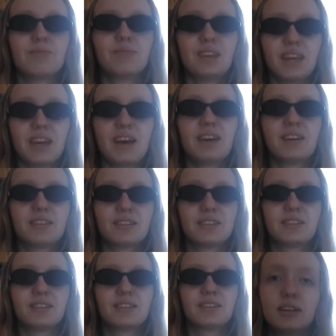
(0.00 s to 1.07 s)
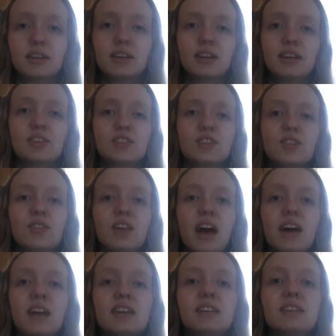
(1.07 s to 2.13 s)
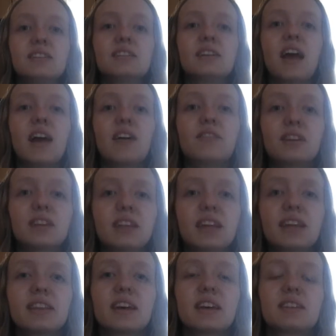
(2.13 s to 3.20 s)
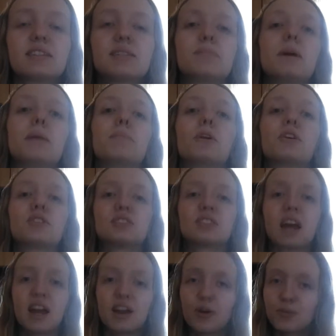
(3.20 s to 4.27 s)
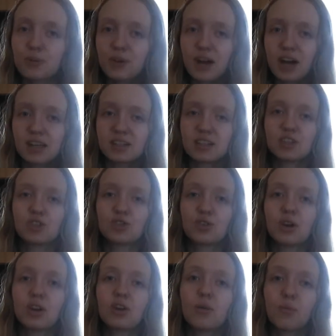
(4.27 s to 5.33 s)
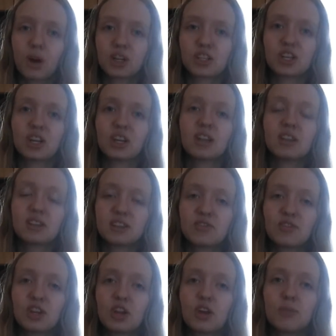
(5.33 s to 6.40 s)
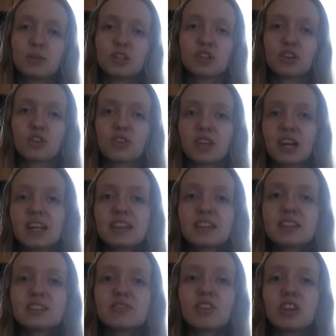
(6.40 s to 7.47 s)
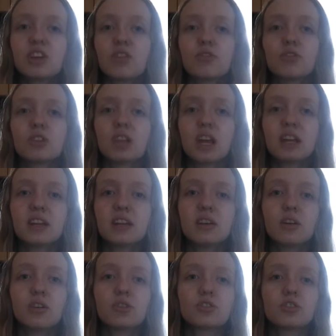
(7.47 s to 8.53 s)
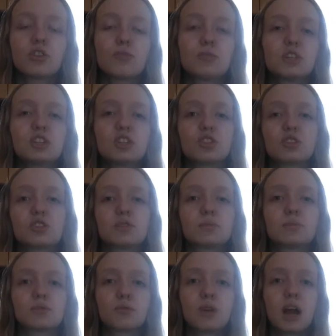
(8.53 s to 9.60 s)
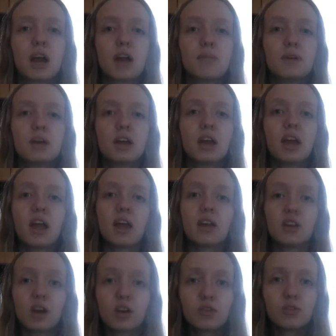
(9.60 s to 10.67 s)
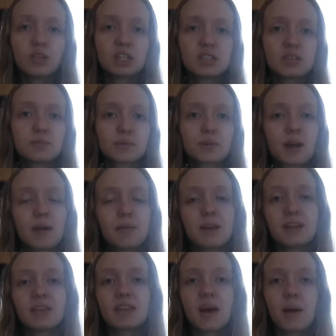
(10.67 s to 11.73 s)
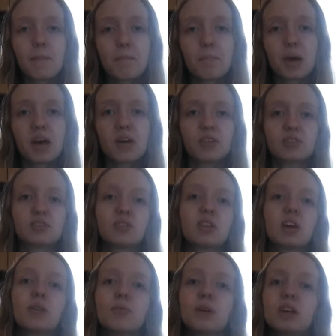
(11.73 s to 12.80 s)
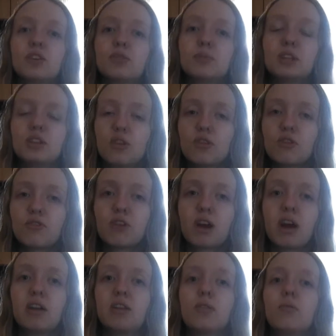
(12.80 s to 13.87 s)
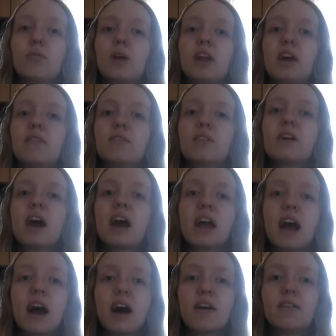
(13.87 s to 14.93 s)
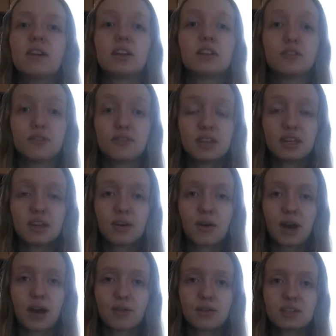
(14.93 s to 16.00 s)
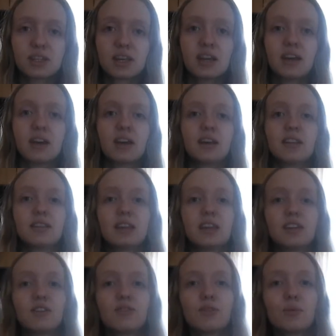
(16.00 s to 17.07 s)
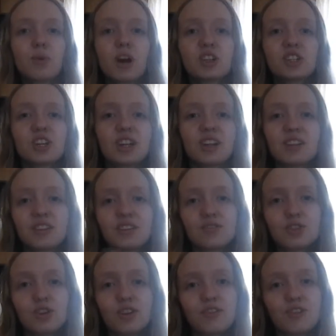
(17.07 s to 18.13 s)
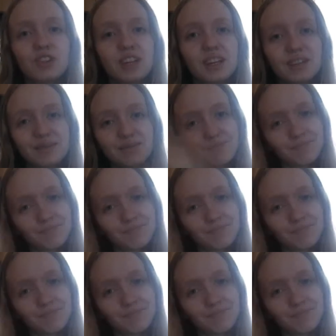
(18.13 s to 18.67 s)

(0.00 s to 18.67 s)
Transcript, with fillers: Yeah. So that is everything that is in my purse. I hope you guys enjoyed watching this video. Be sure to like this video if you like it. Also be sure to subscribe and not only subscribe, hit that bell so that way you'll be notified whenever I have a new video out. Thank you for watching. Live joyfully.